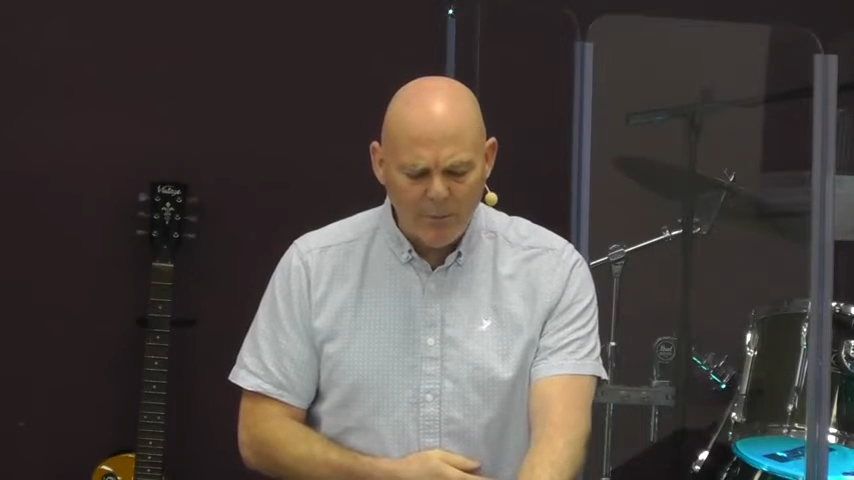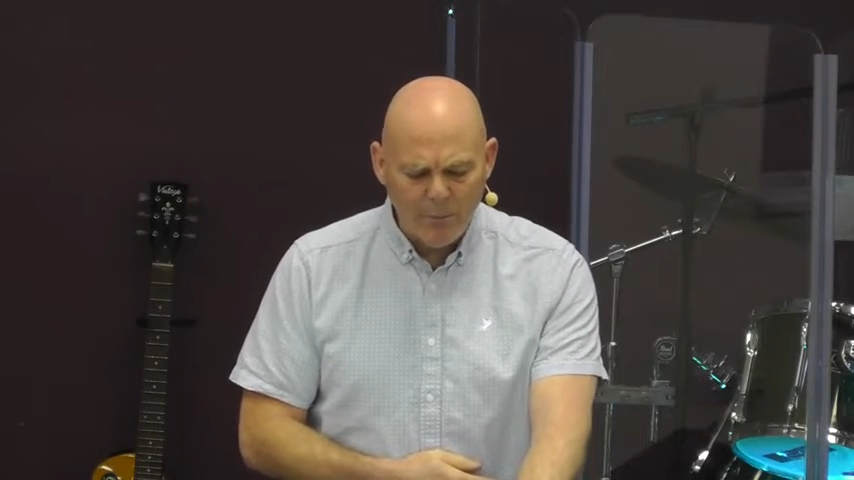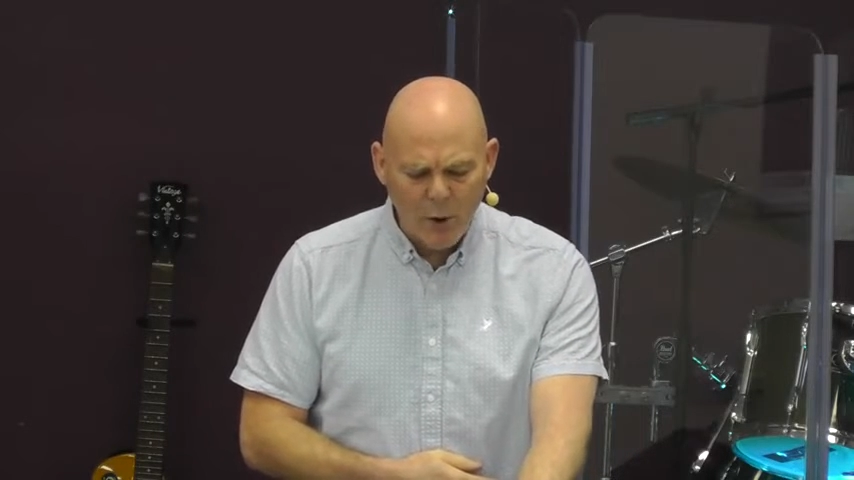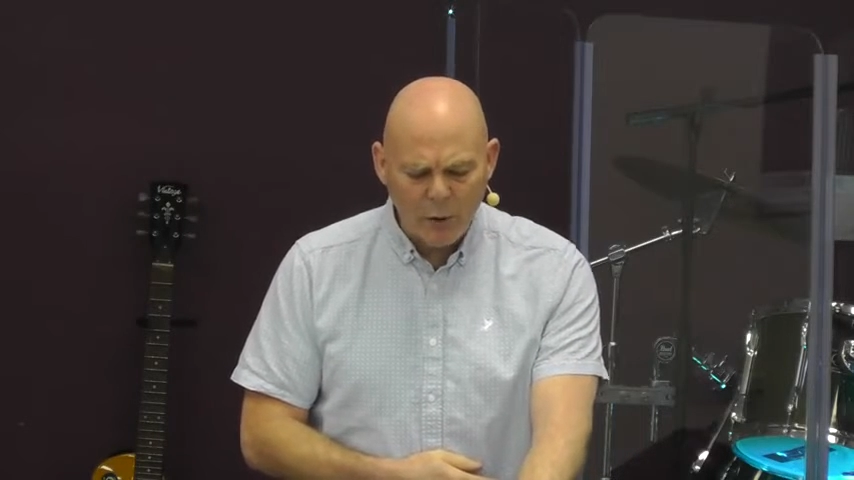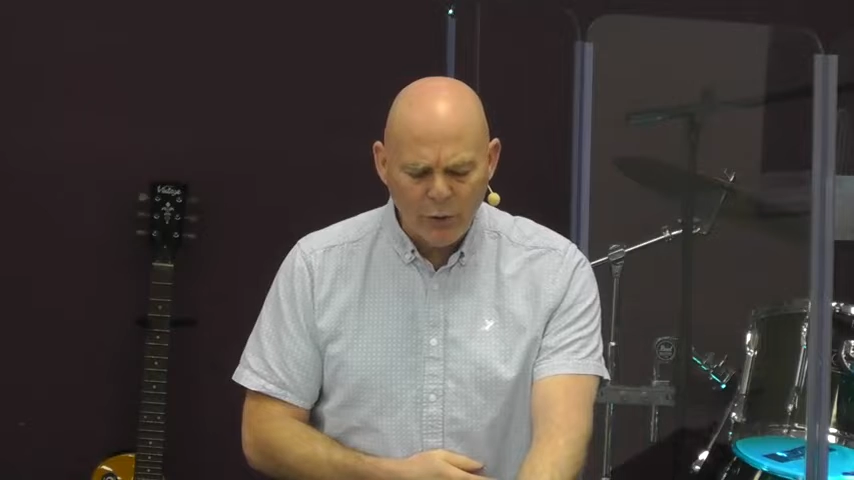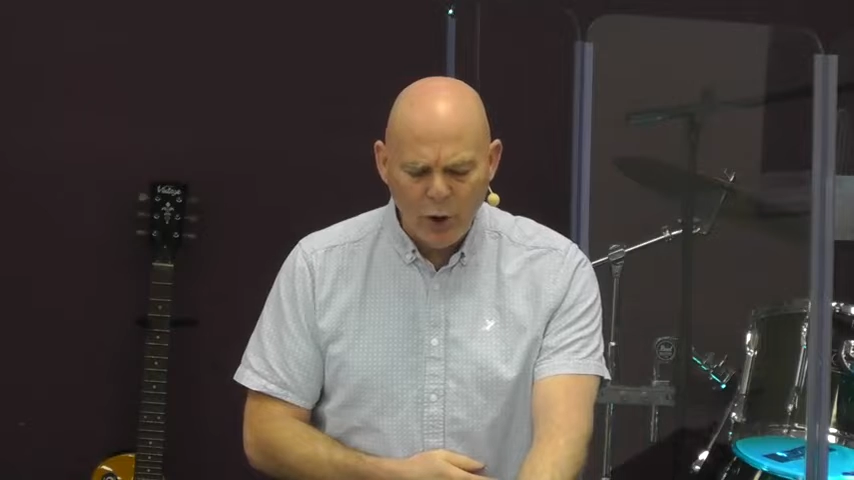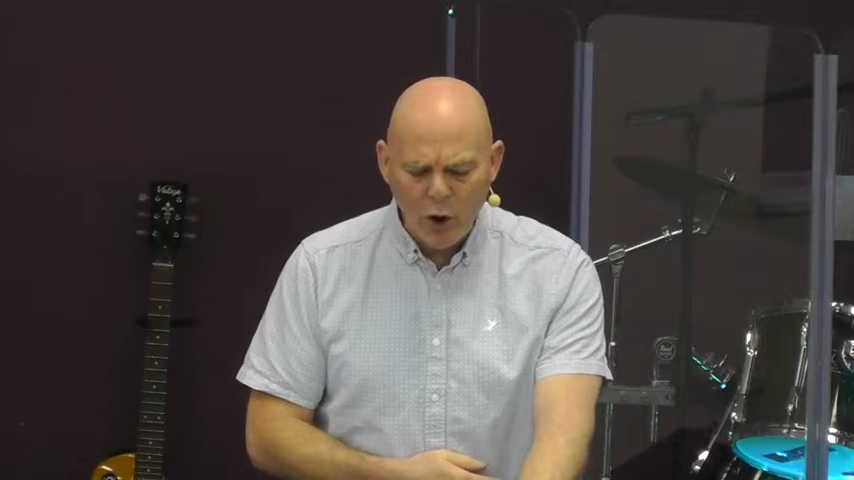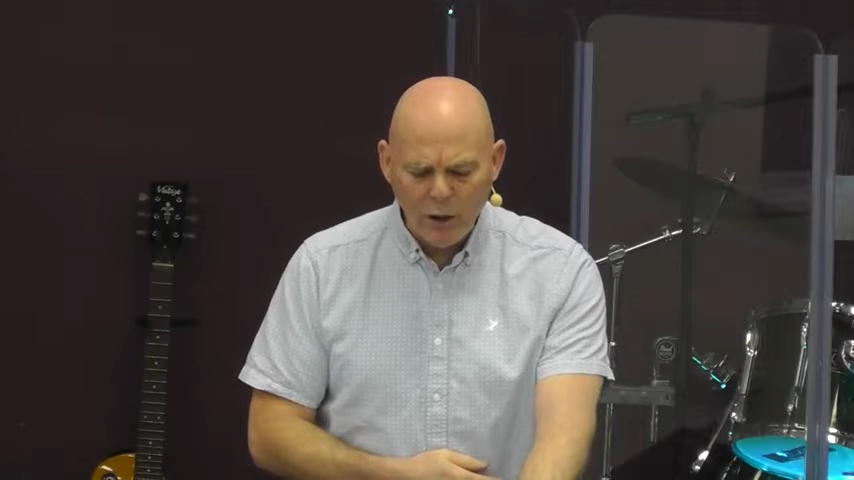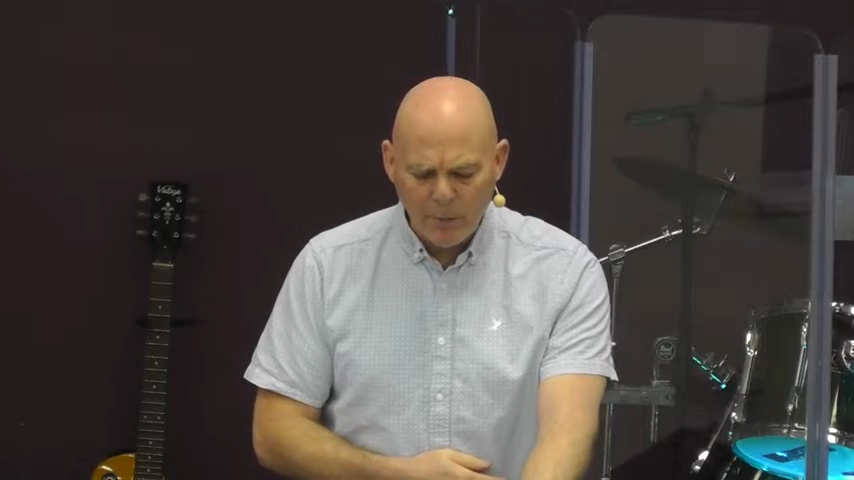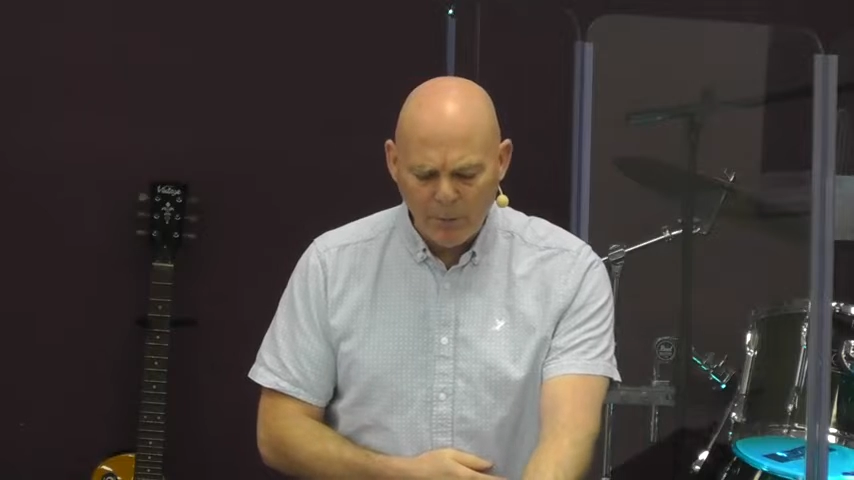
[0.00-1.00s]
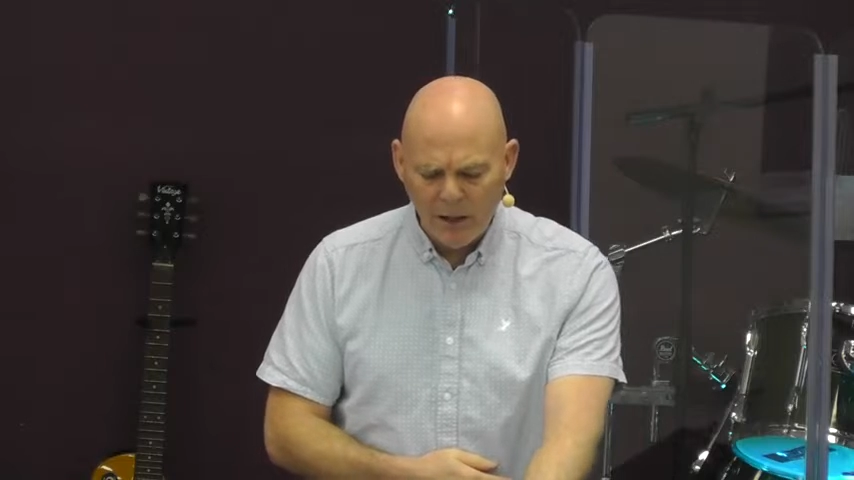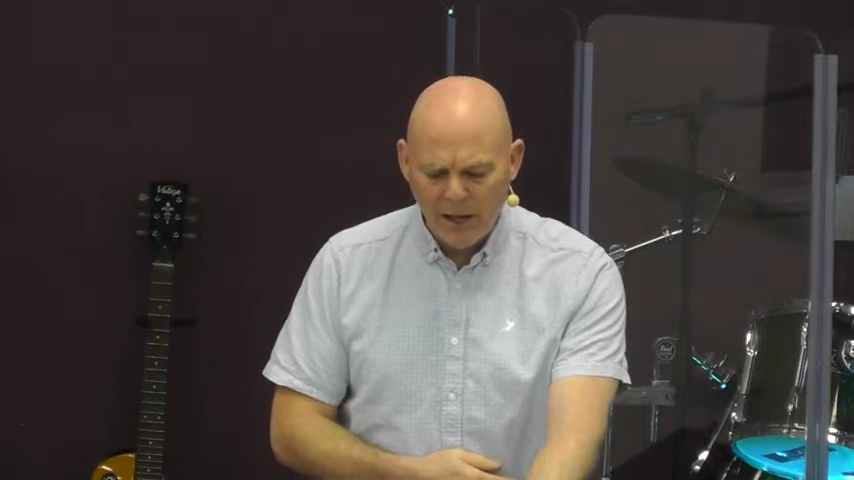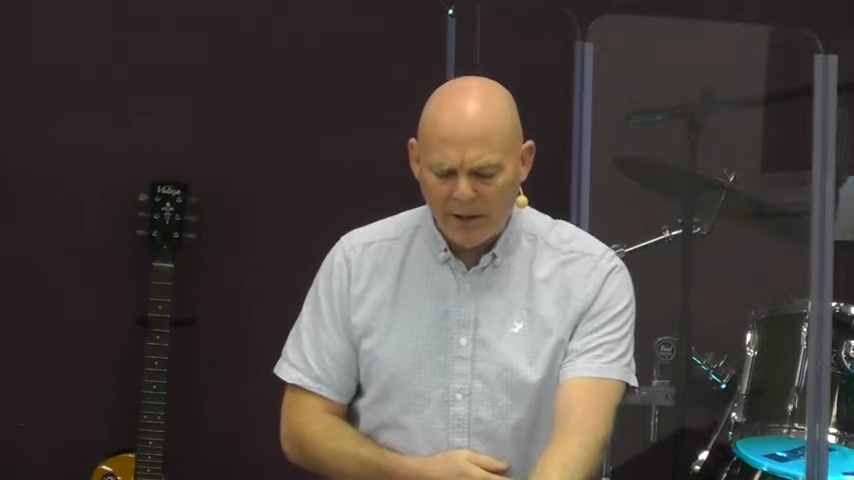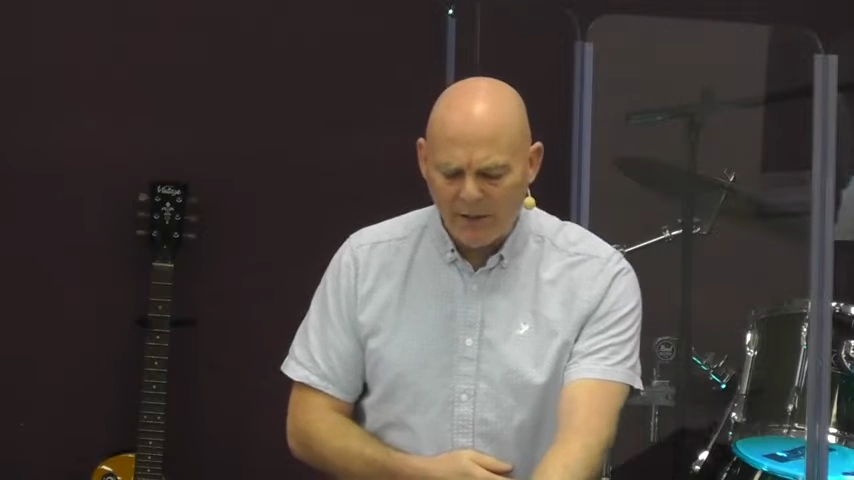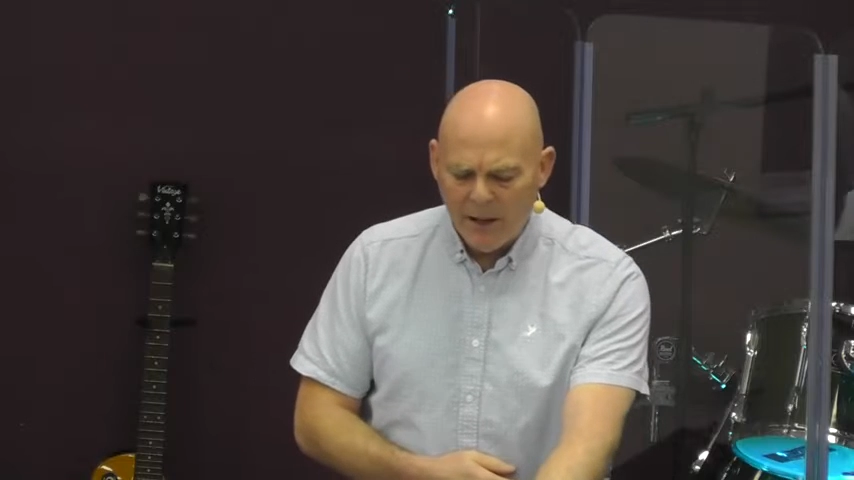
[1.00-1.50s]
most holy
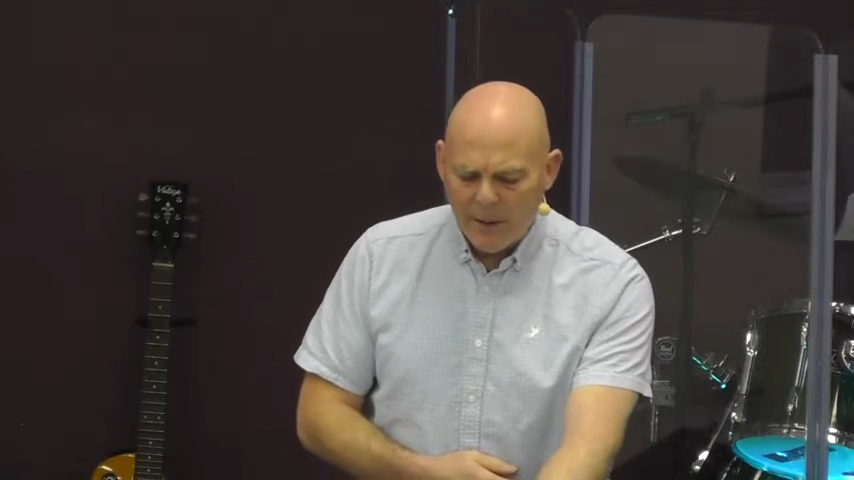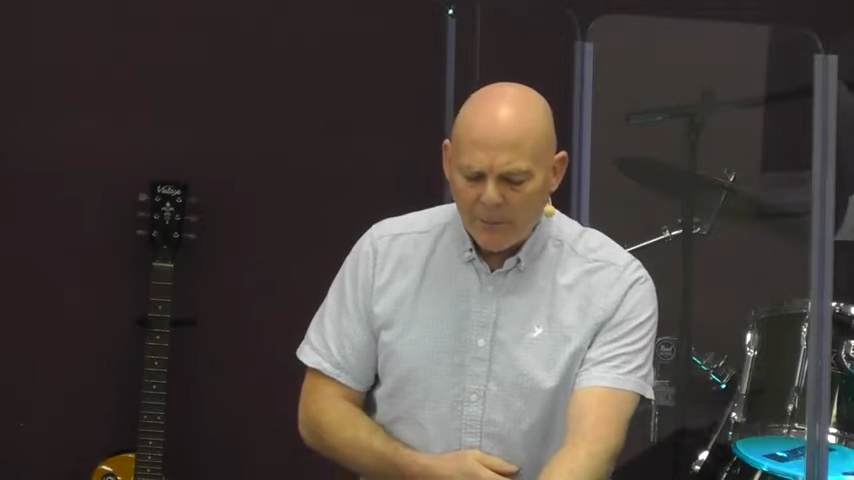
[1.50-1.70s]
place